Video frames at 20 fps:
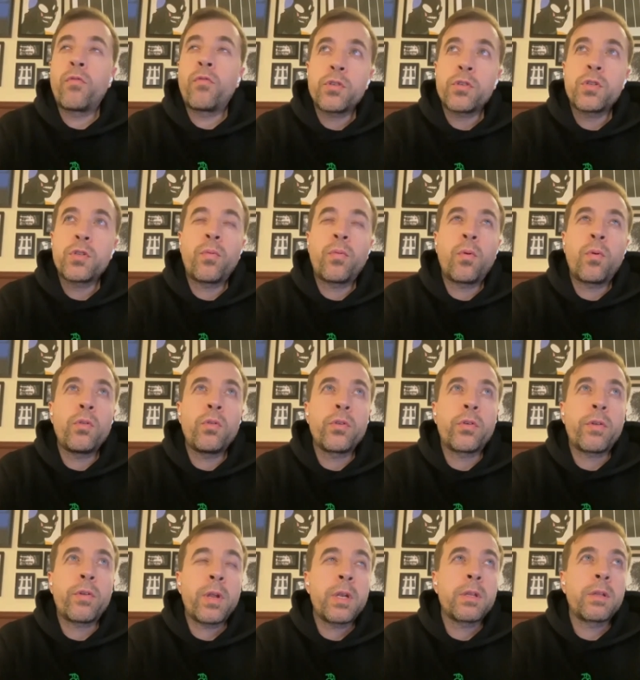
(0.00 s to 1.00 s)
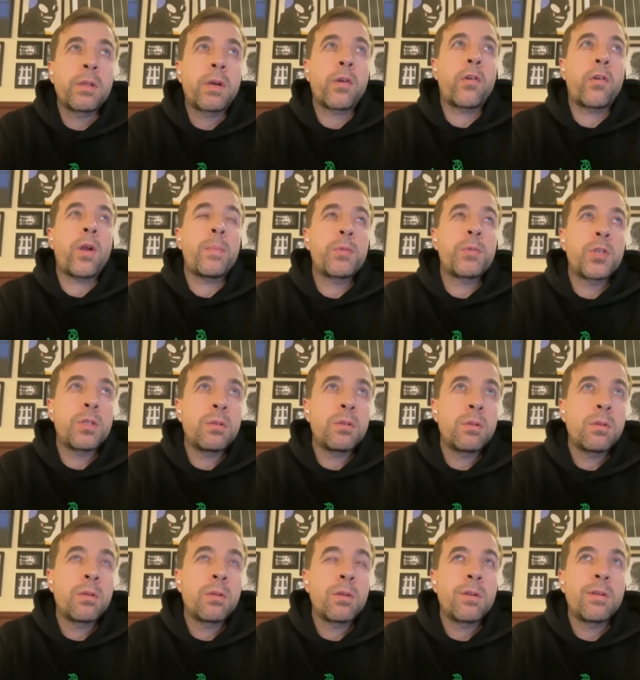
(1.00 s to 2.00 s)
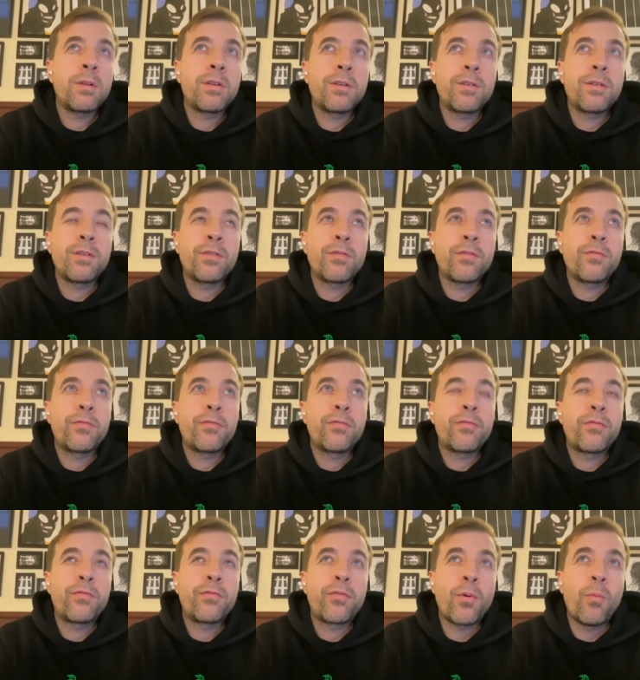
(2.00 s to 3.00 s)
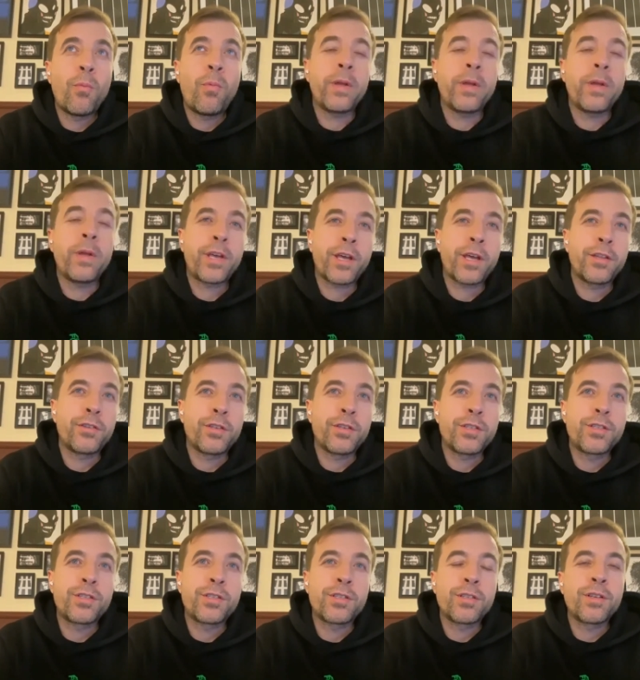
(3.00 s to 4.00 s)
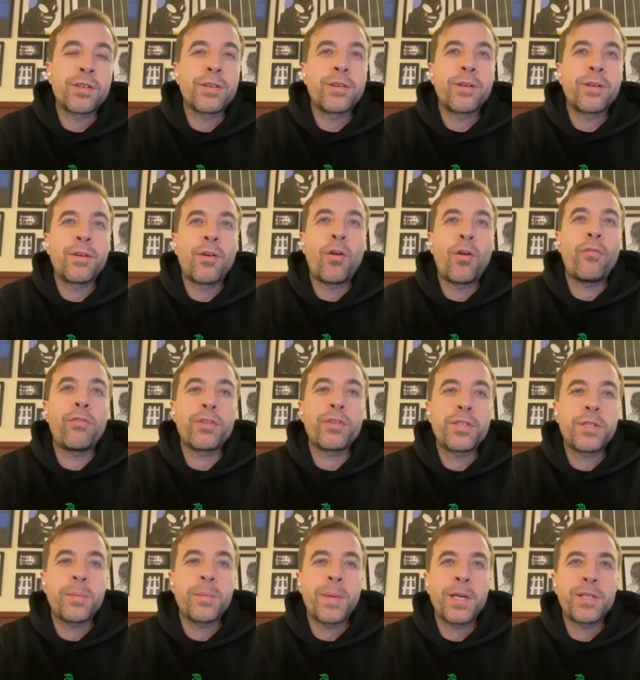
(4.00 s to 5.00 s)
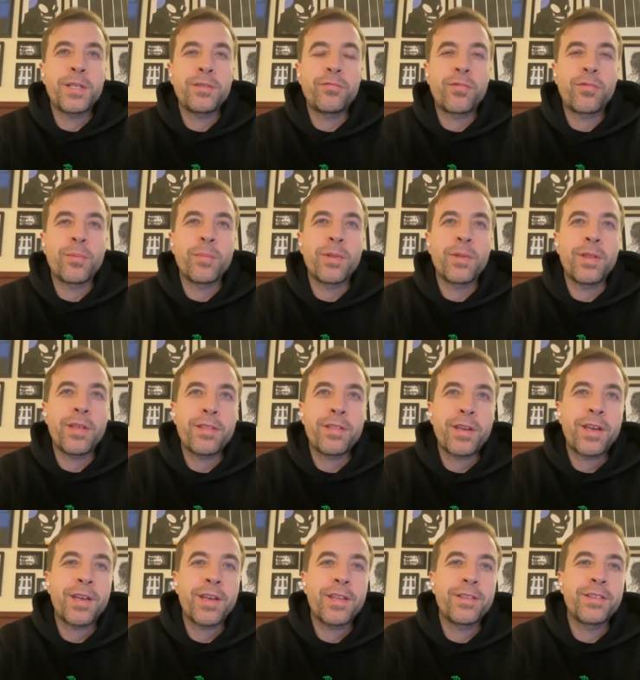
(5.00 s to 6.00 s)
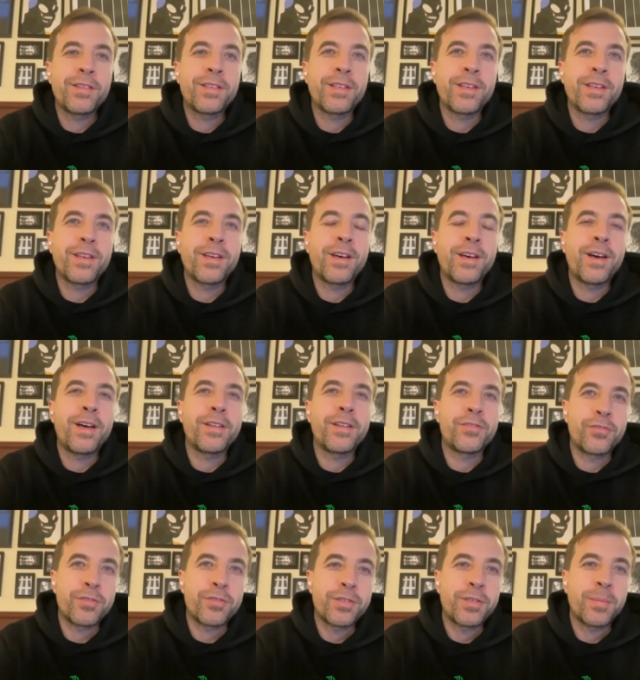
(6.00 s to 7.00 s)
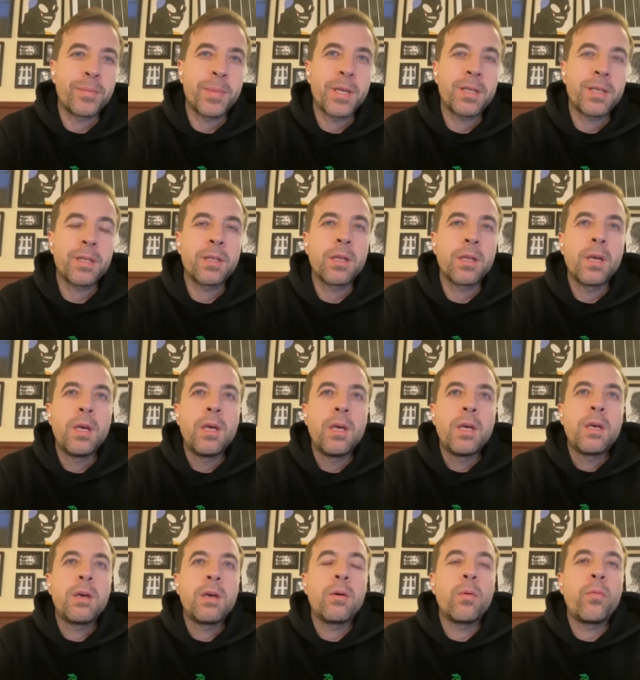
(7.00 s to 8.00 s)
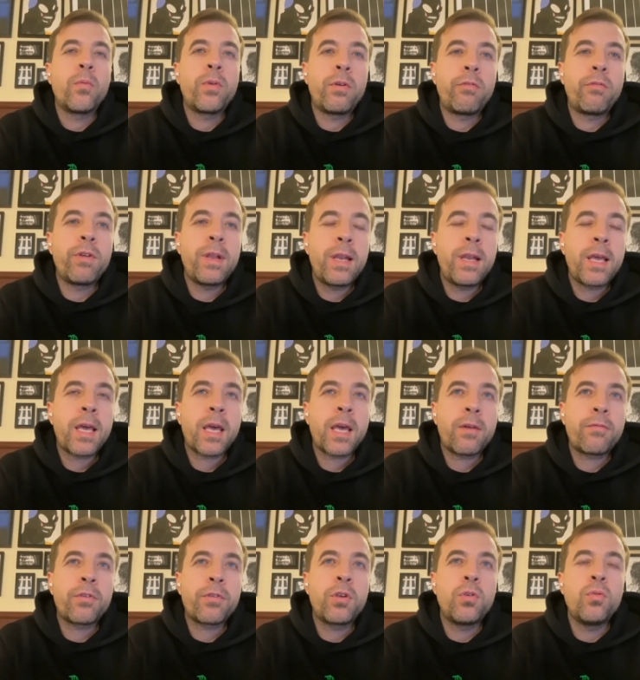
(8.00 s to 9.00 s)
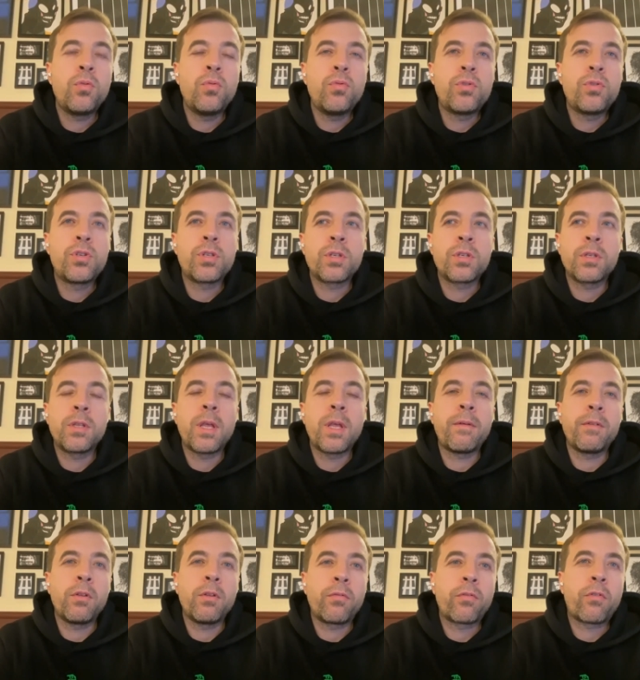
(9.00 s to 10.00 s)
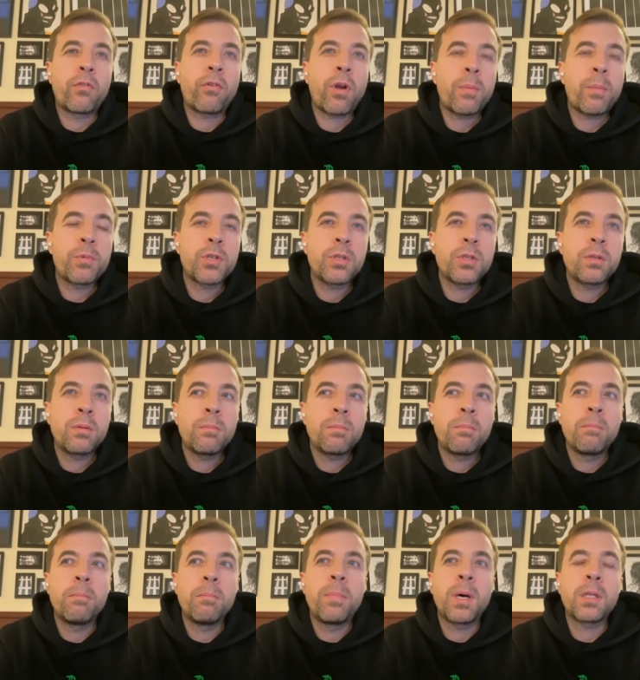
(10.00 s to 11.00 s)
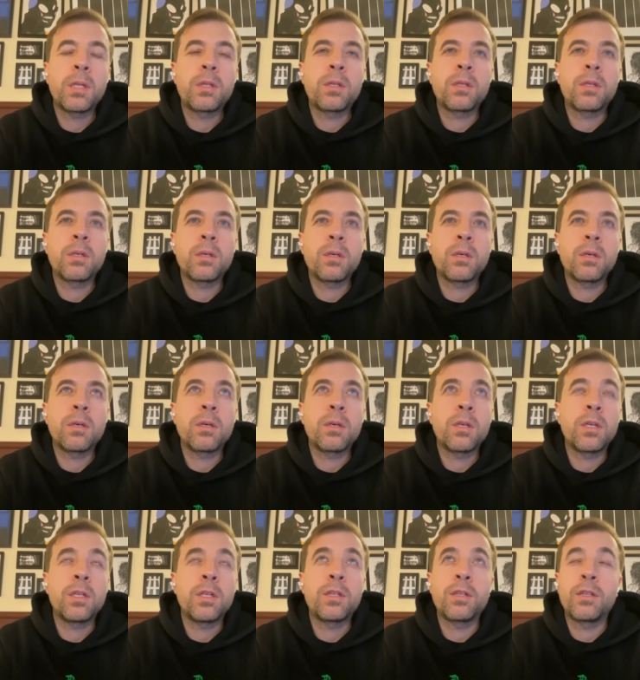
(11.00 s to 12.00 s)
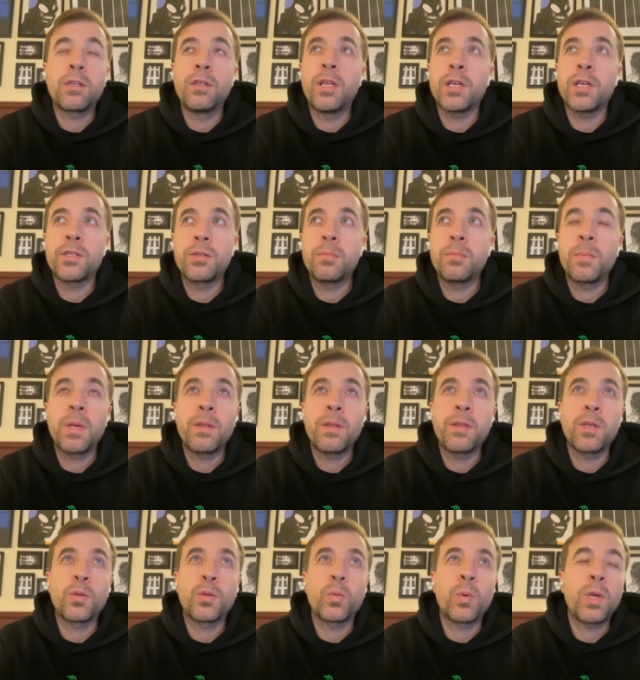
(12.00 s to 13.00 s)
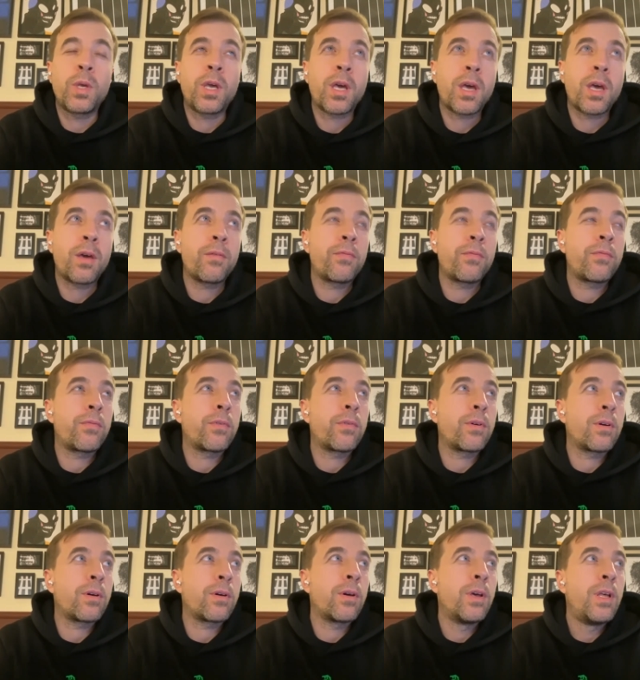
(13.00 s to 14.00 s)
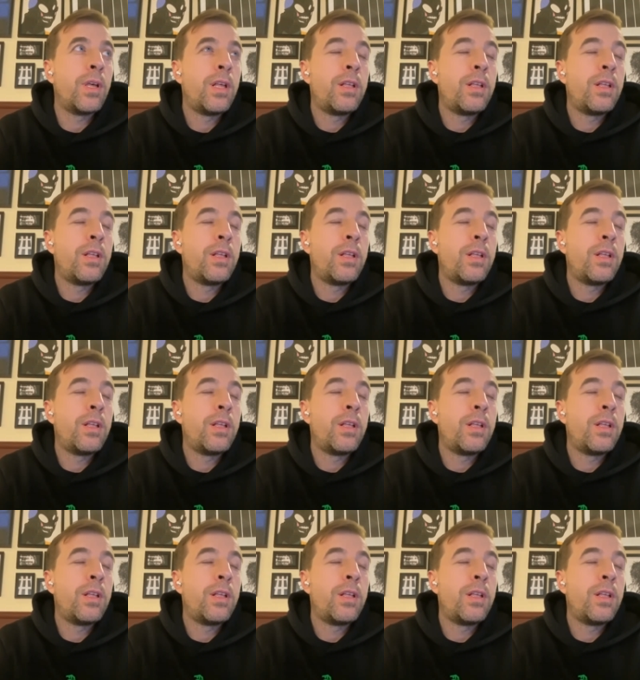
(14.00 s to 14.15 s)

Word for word: first of all, Ukrainian corruption uh, from one hand is uh, overestimated, from the other hand uh, underestimated. Uh, we really have huge level of corruption, but uh, it doesn't mean that we have uh,